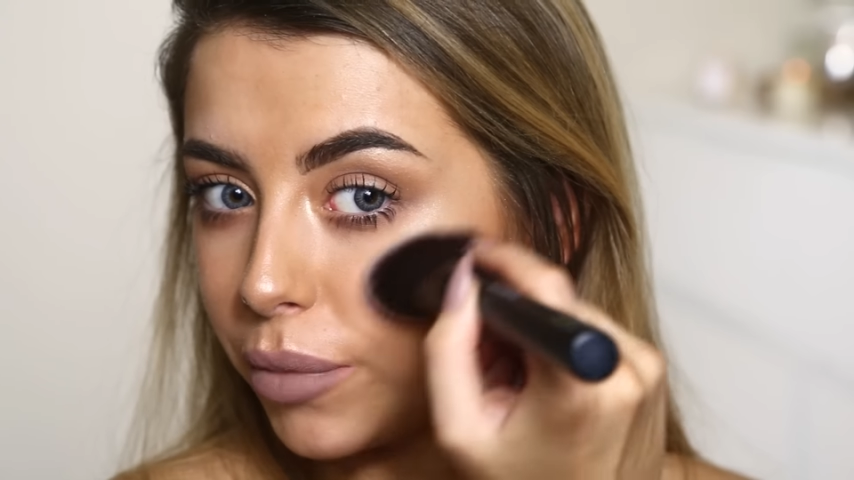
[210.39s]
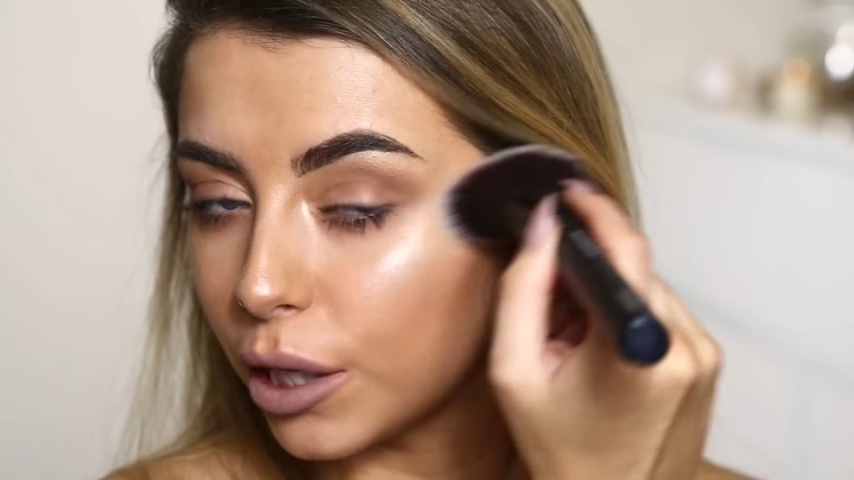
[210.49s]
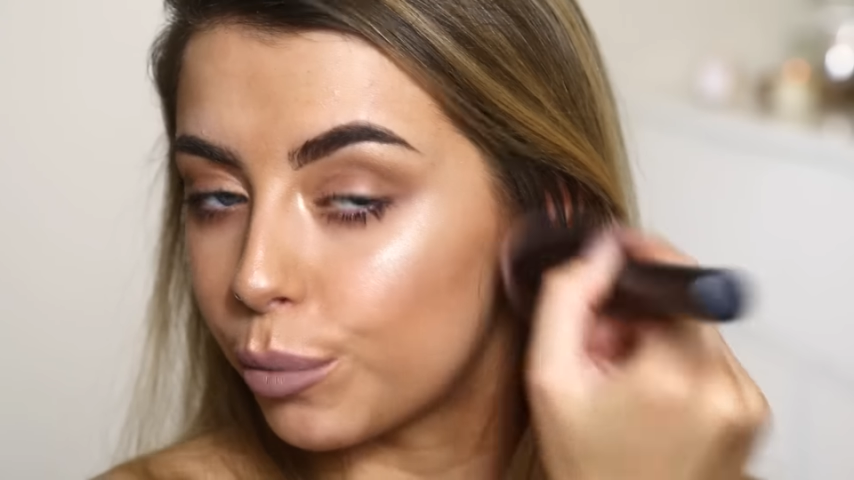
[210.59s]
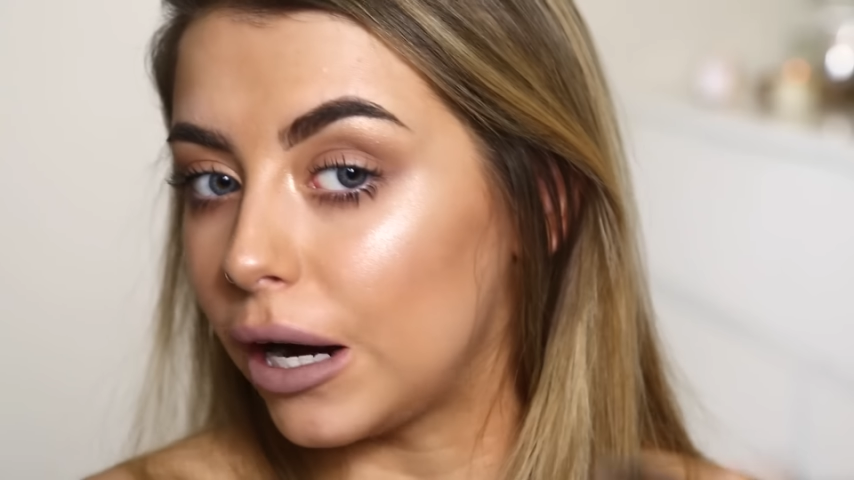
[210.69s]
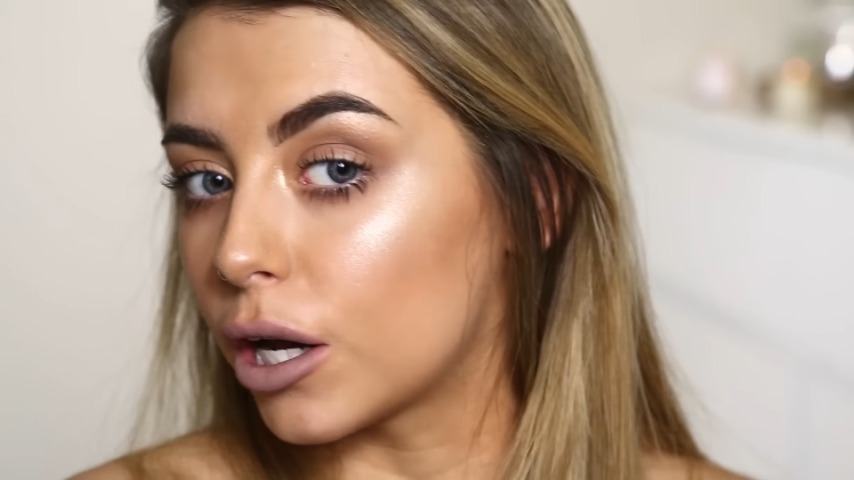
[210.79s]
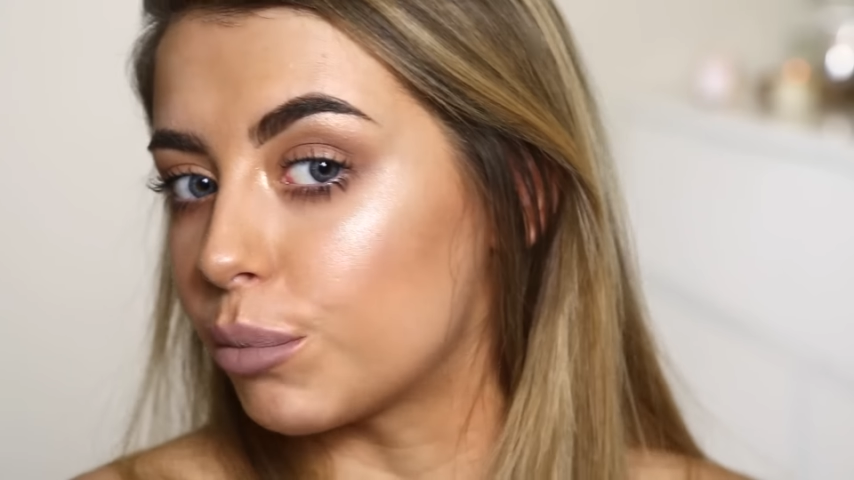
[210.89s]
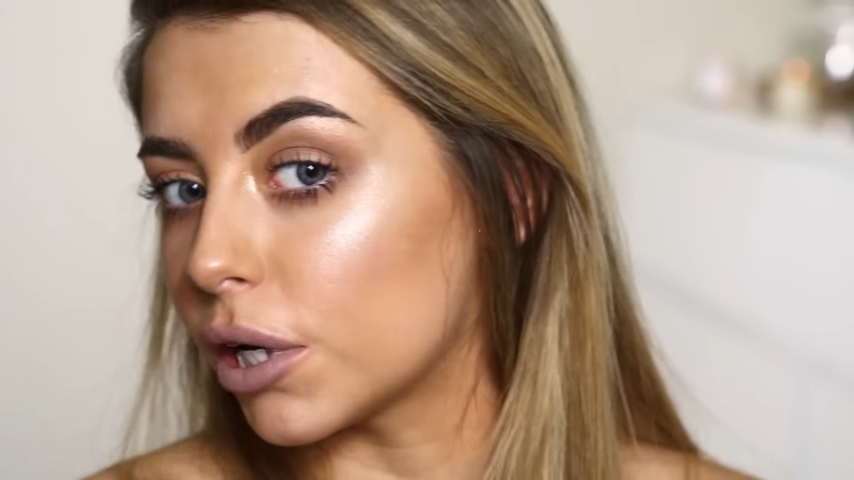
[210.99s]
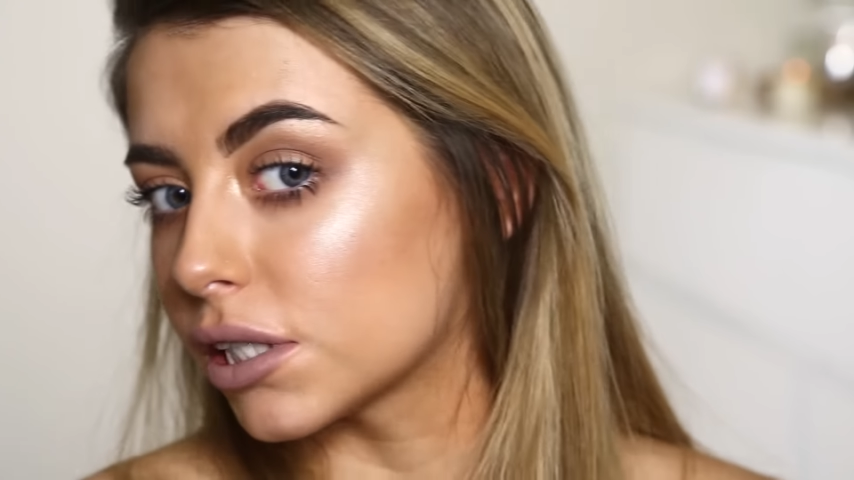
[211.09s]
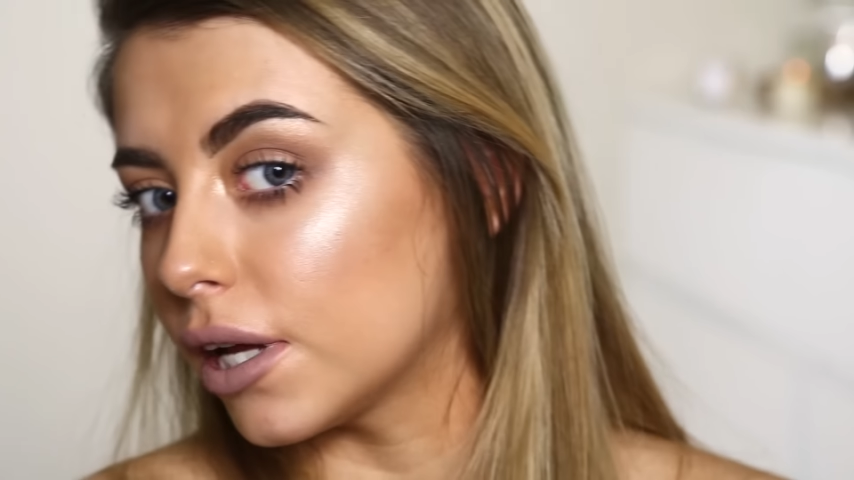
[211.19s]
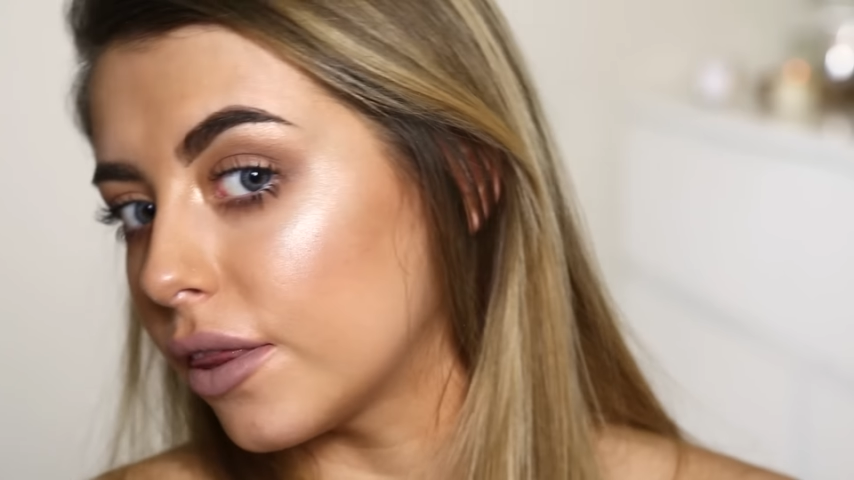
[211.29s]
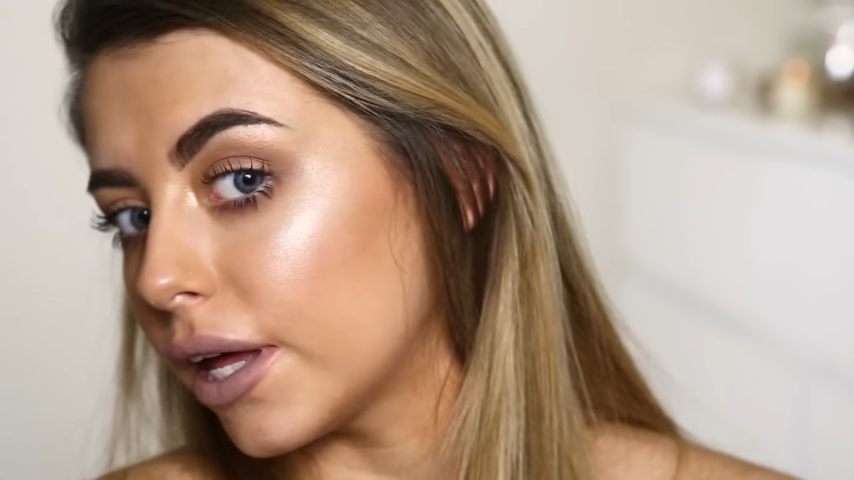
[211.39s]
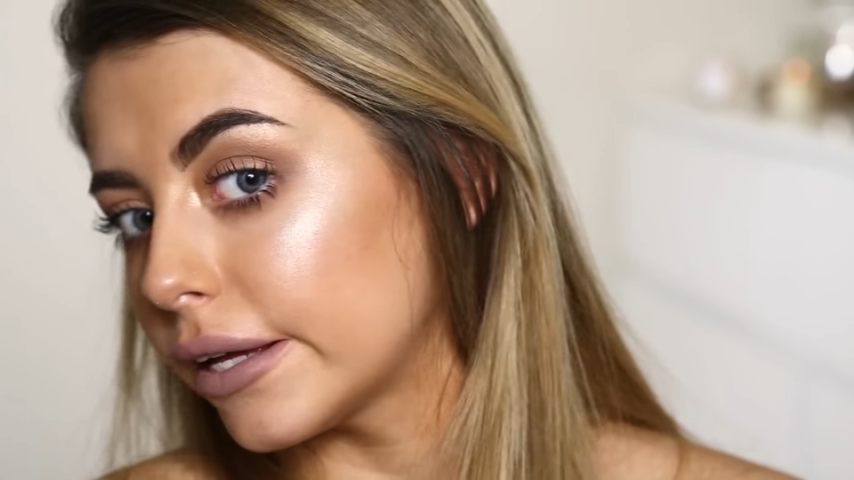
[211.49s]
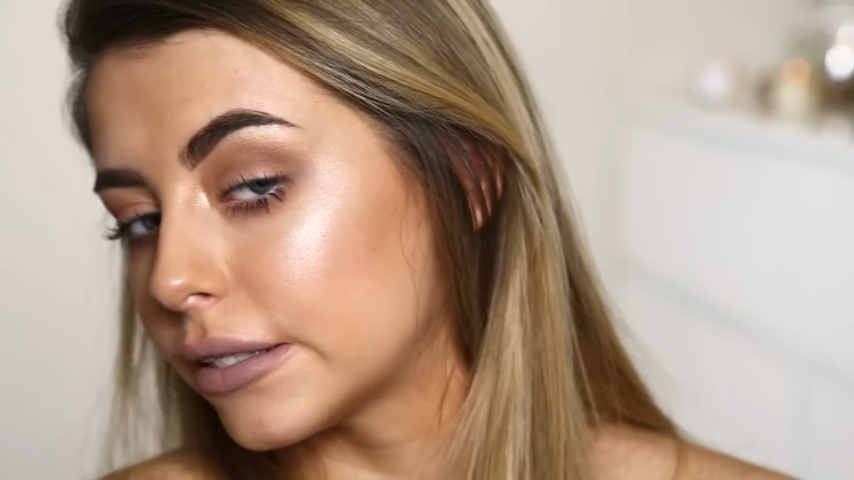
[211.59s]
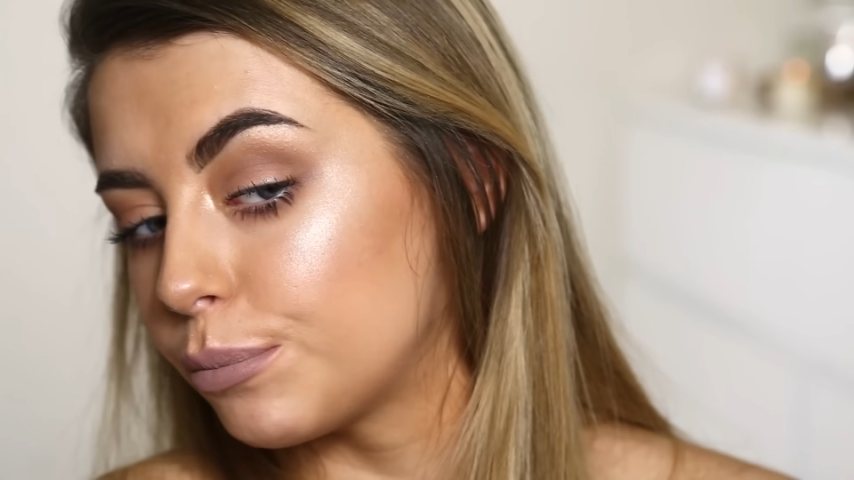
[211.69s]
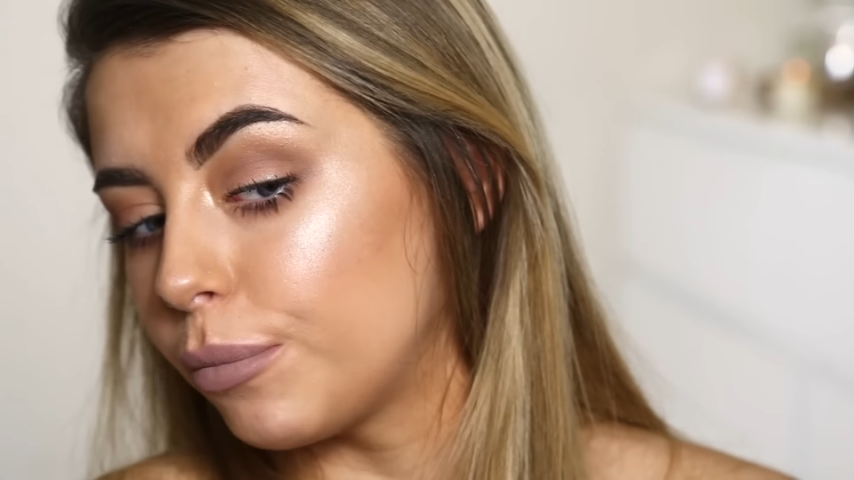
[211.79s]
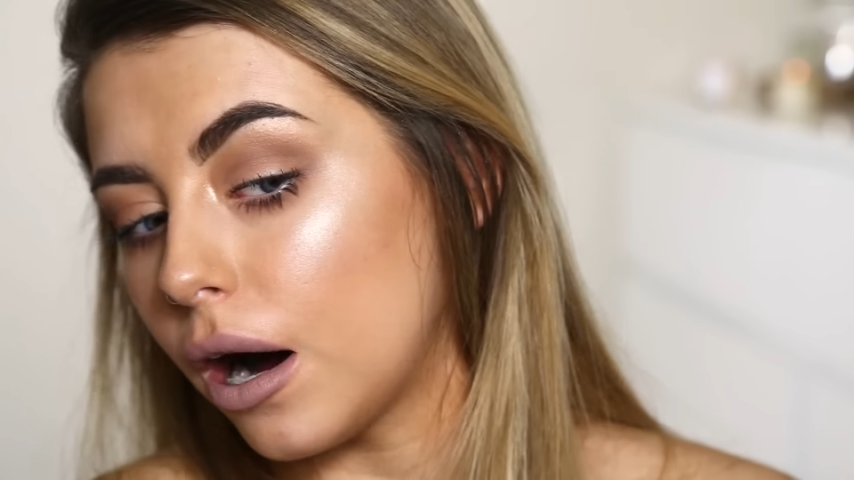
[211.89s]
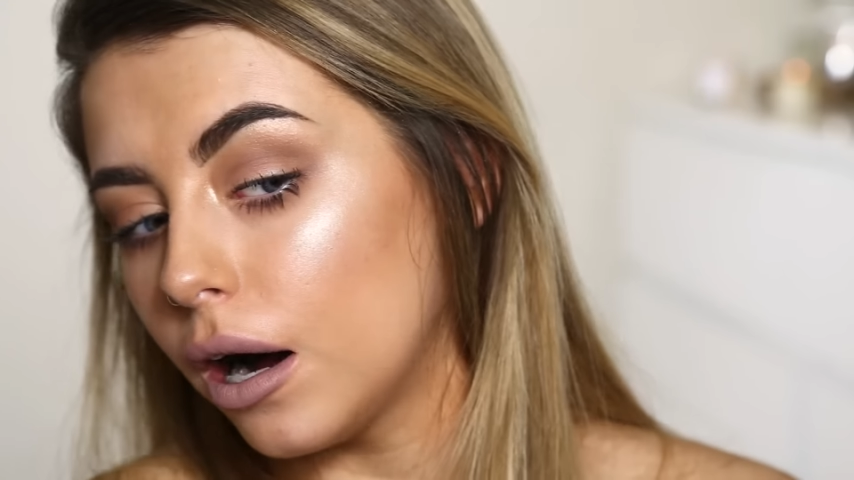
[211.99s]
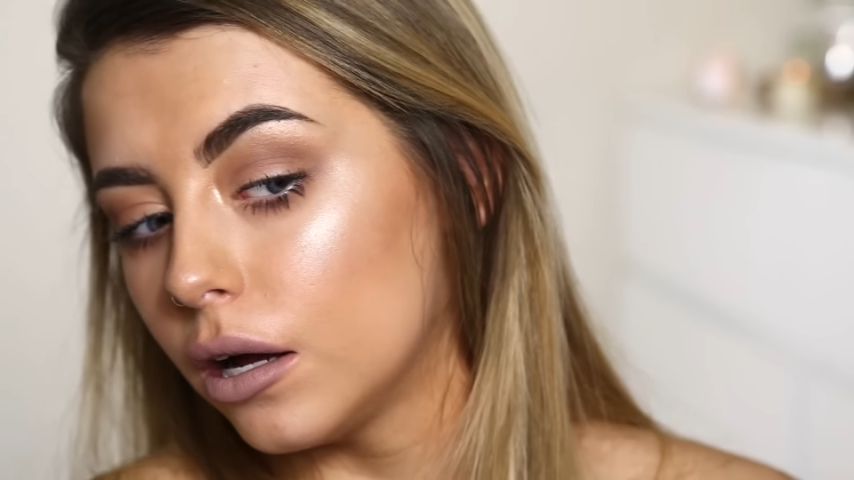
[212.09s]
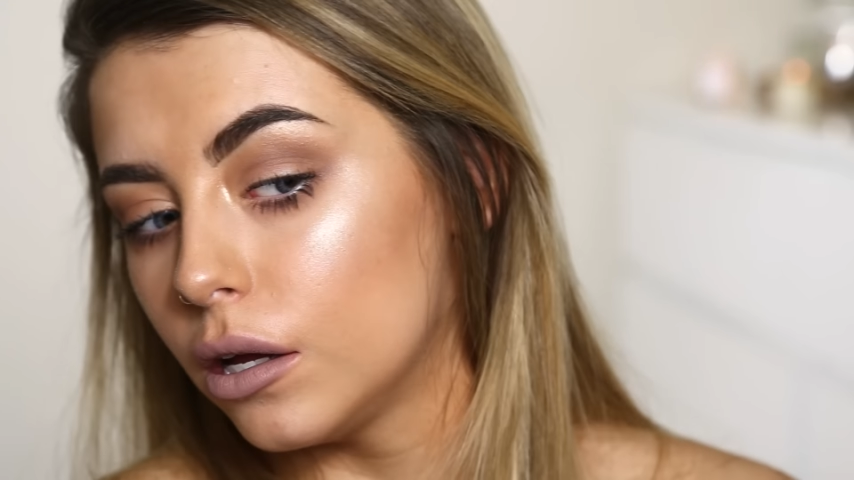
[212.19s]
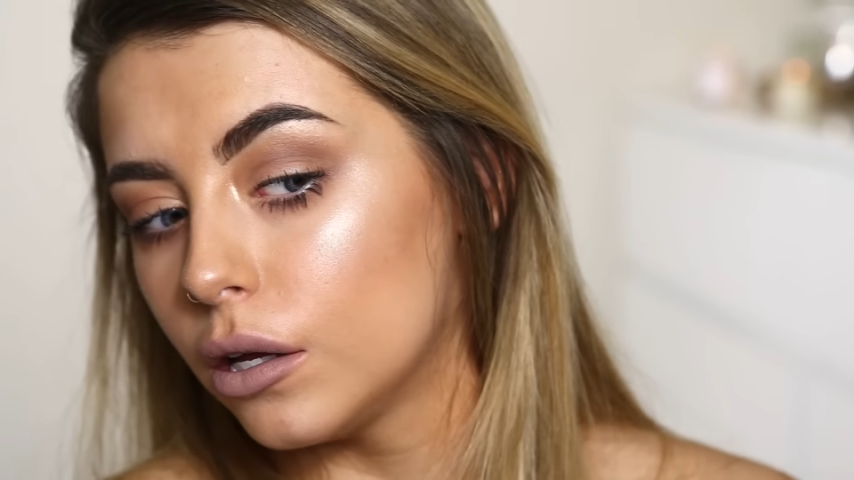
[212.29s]
big powder brush like this,
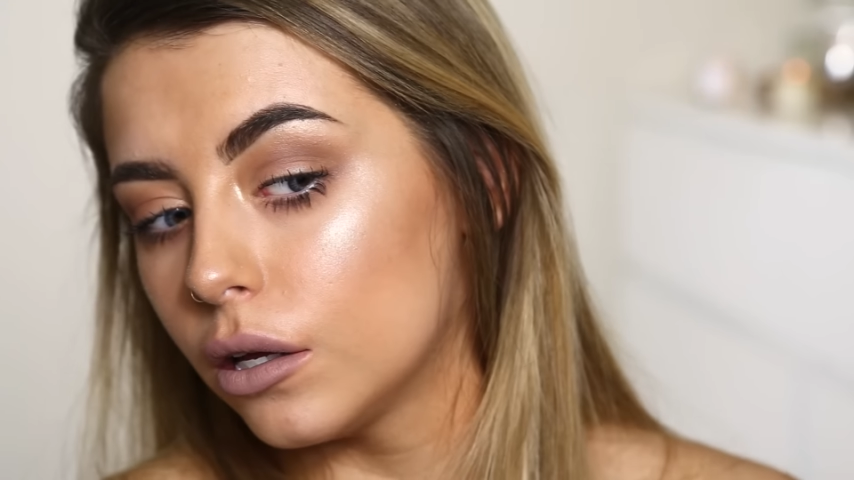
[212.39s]
but